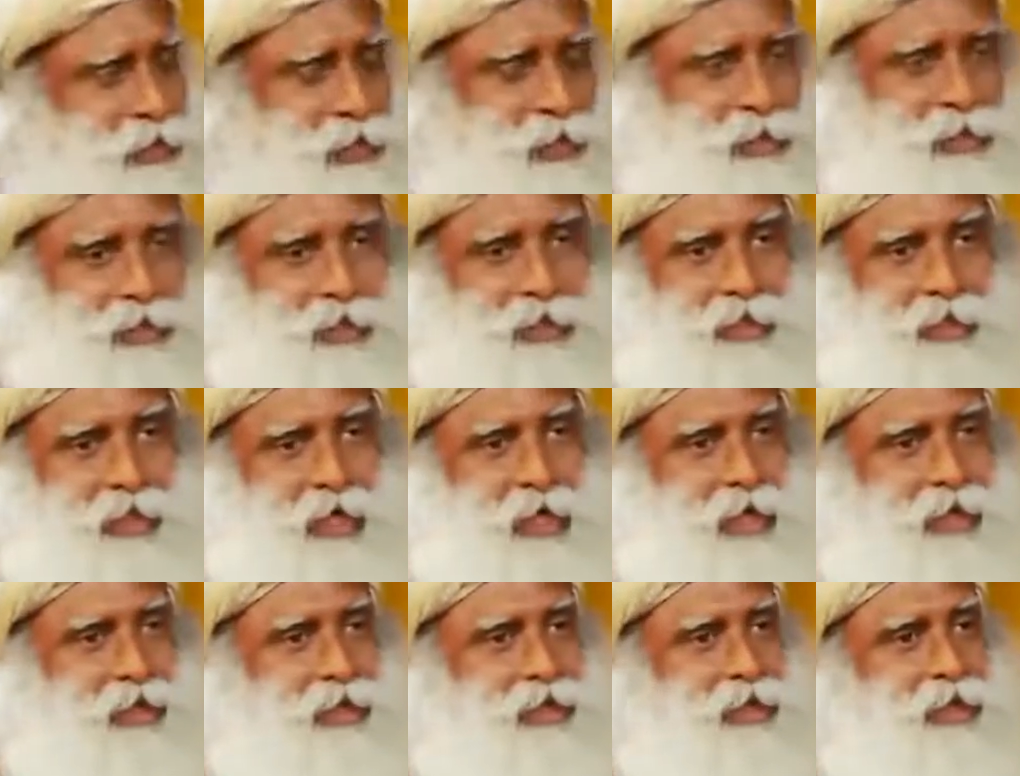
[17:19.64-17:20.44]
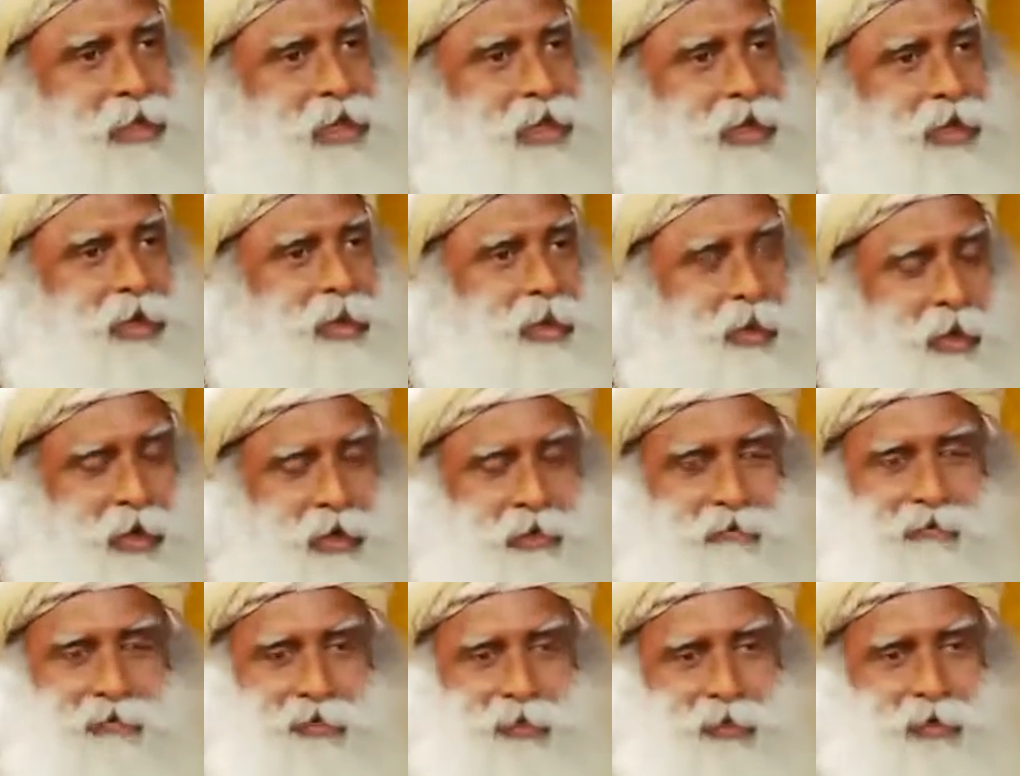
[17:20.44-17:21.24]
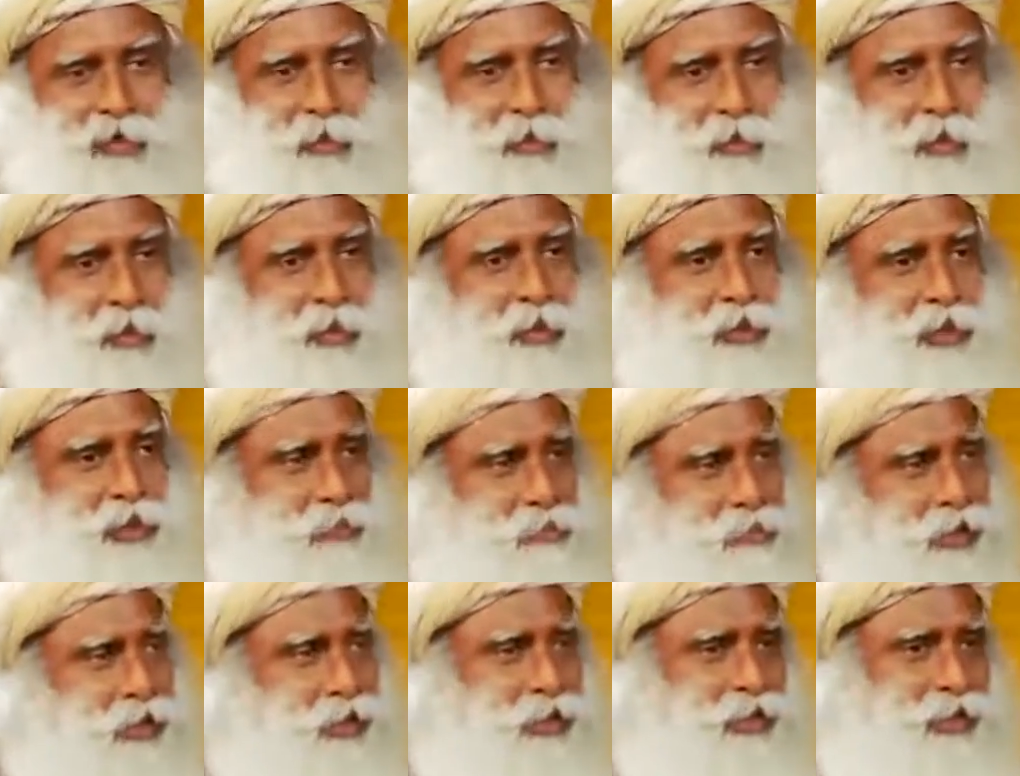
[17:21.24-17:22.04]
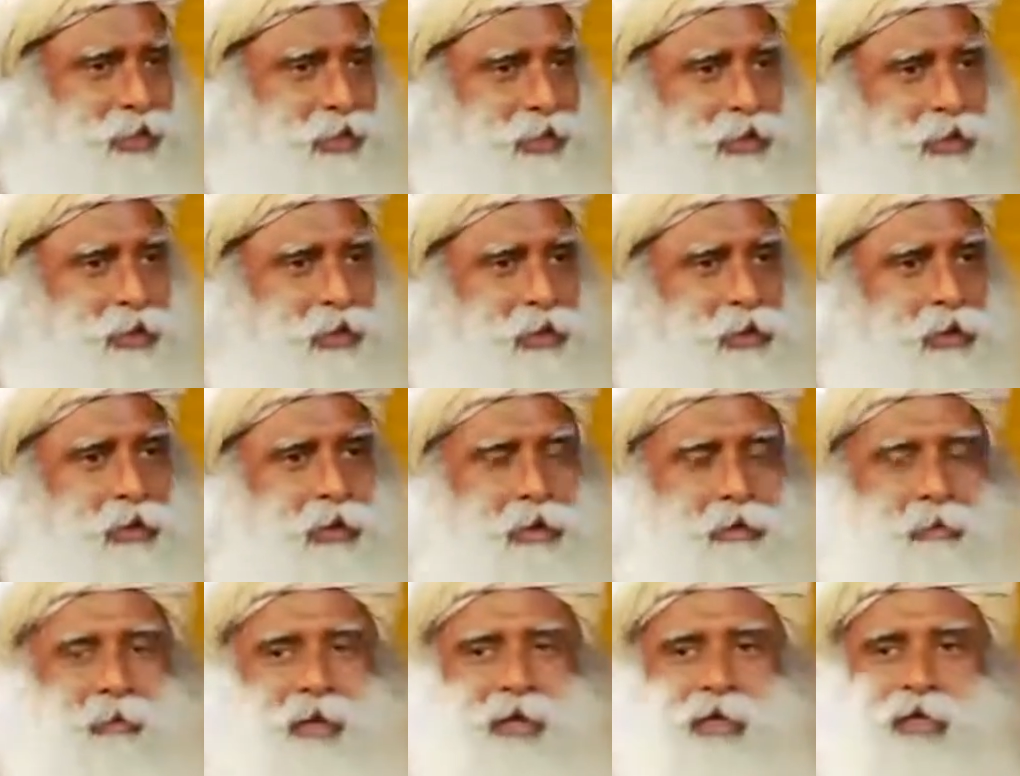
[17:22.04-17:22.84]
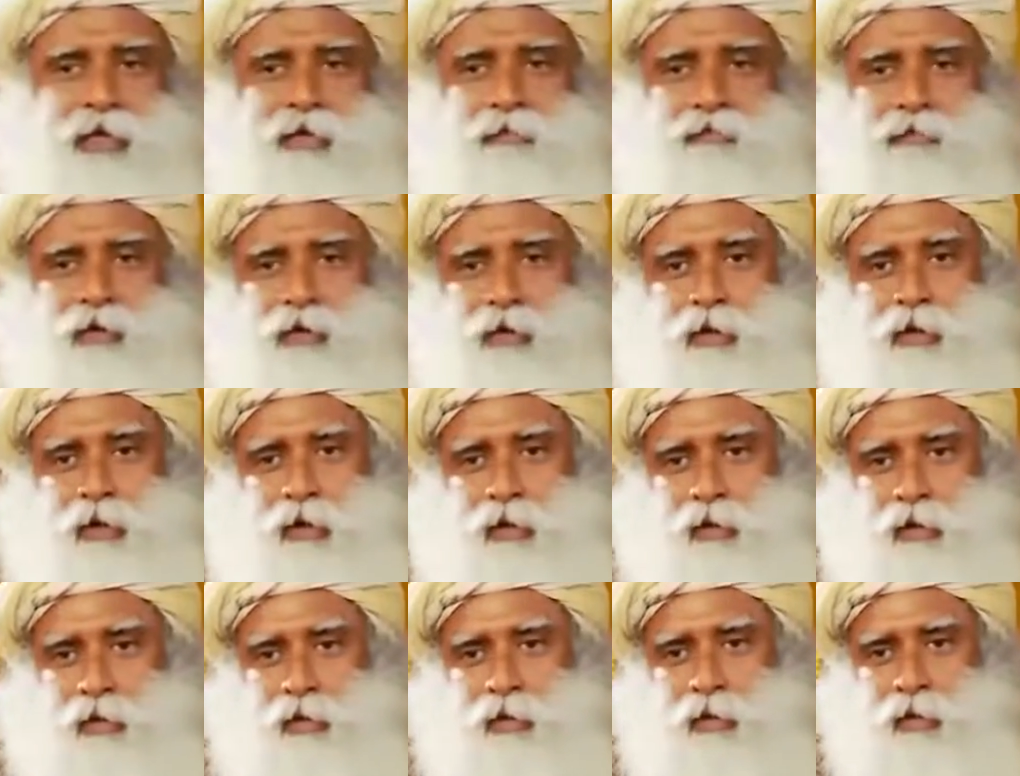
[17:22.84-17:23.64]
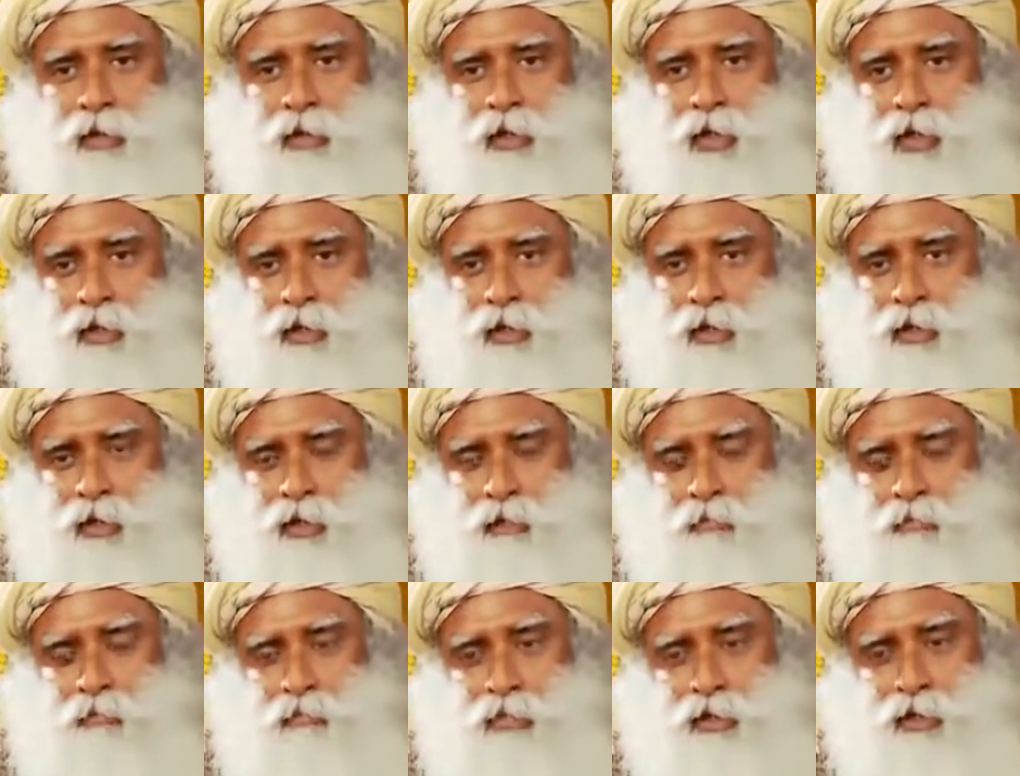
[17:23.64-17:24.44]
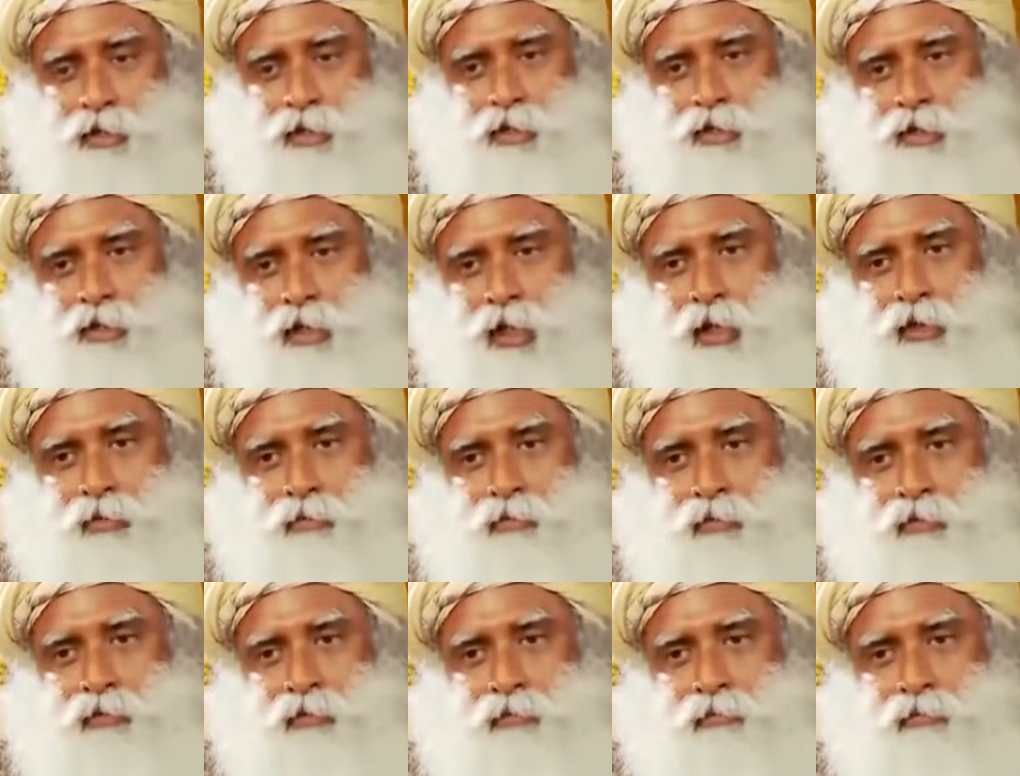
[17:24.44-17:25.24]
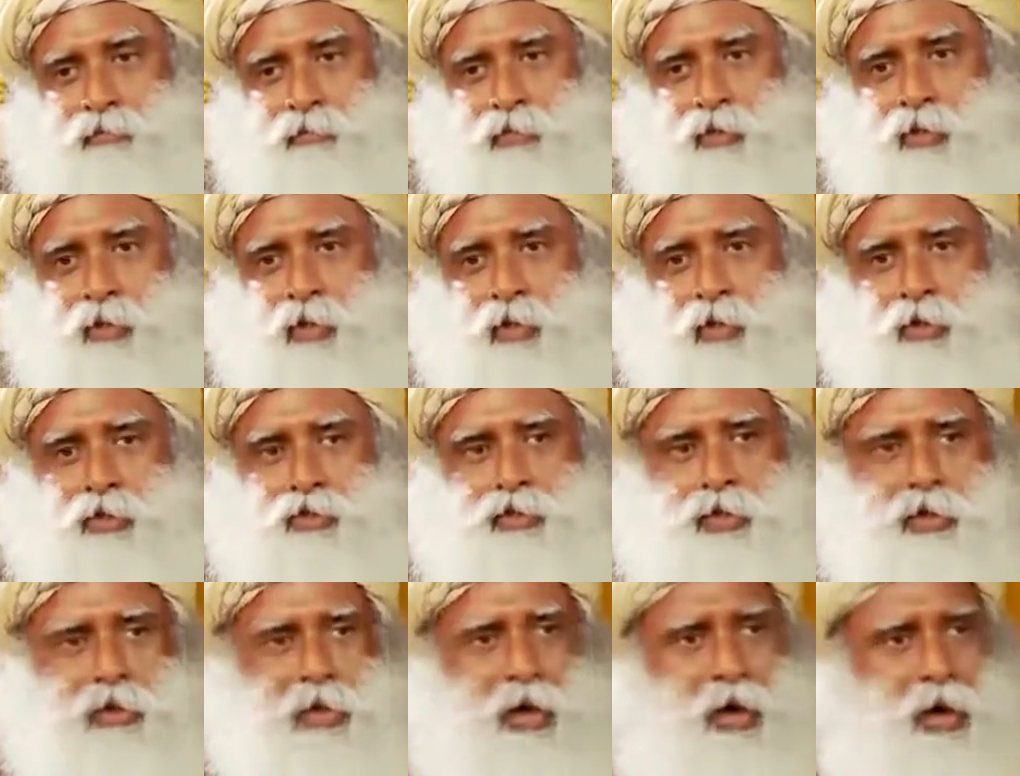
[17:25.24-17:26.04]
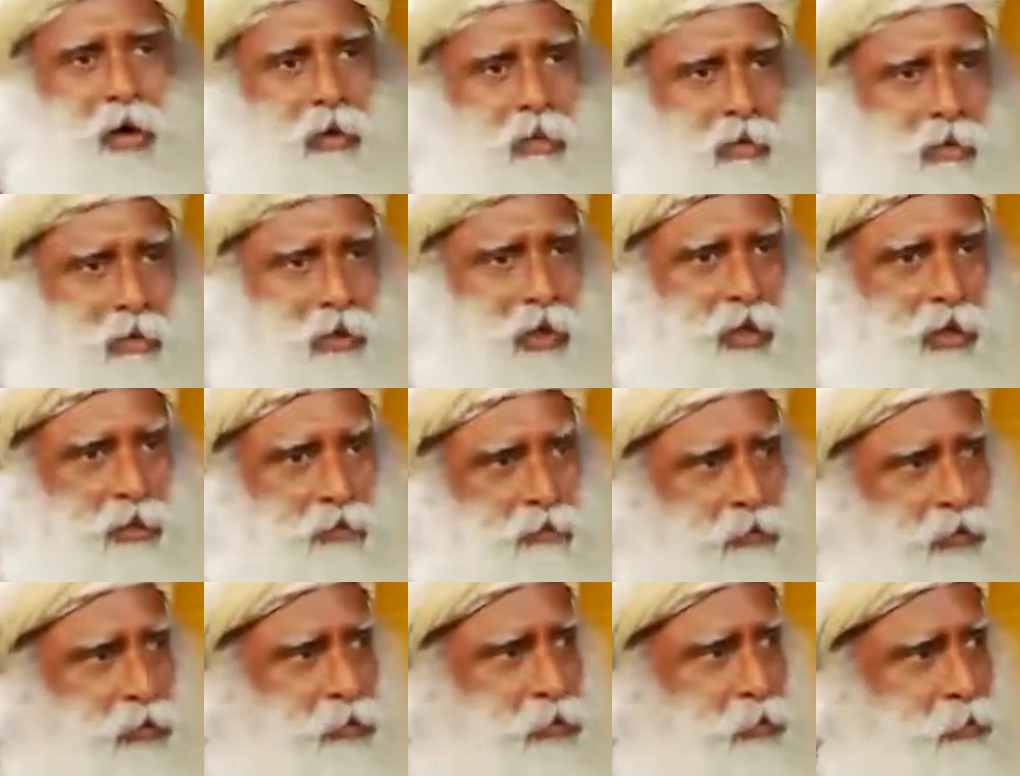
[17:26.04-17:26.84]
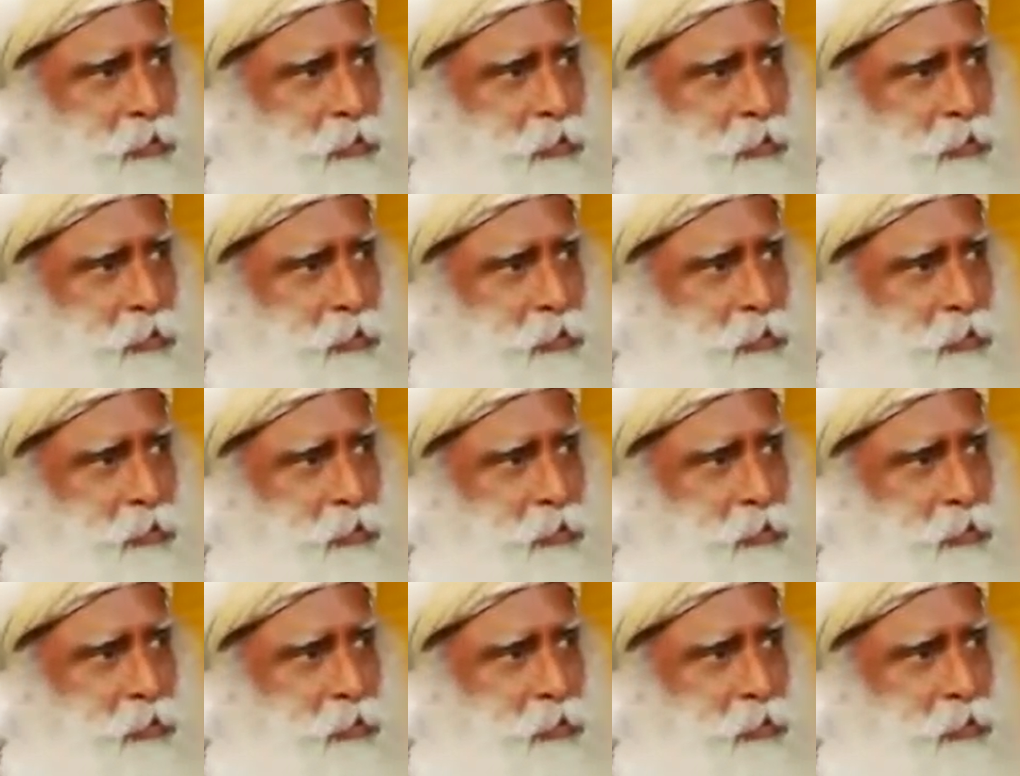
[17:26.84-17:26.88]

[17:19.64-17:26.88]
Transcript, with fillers: for this and that, looking for support and money, but he forgot all that and he burst out. He said, how can we